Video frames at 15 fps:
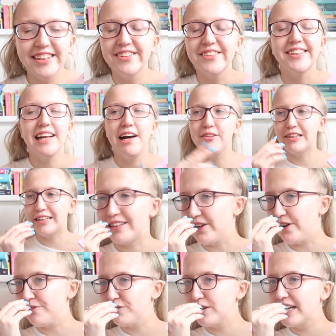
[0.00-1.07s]
Just sounds so
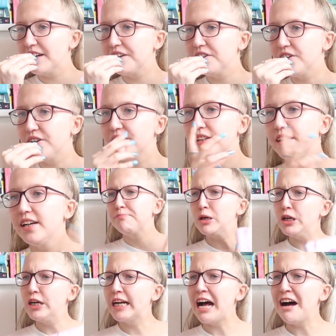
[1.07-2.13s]
freaking good.
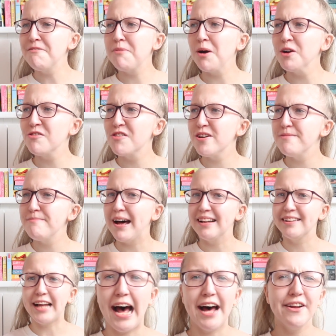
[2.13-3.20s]
But a cowboy
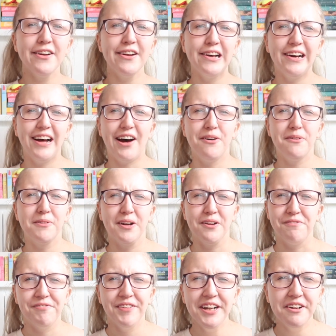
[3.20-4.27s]
romance, I don't know how I'm gonna
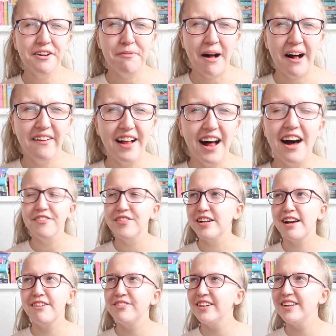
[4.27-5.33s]
feel about that. I've
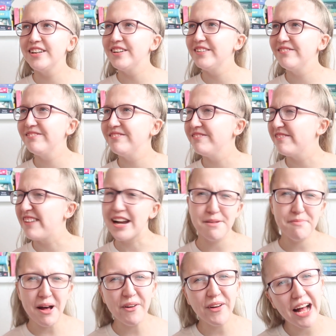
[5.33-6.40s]
never read
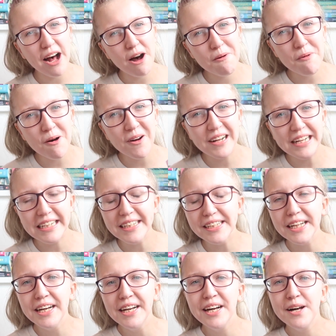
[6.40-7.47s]
about cowboys,
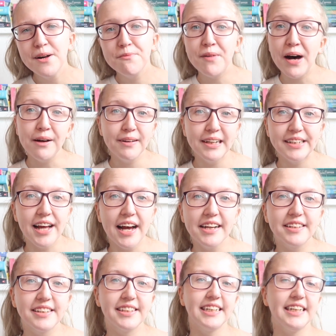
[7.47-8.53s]
but I'm excited
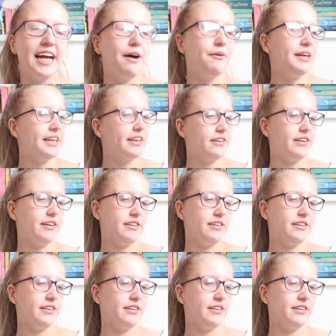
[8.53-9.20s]
to see how it goes.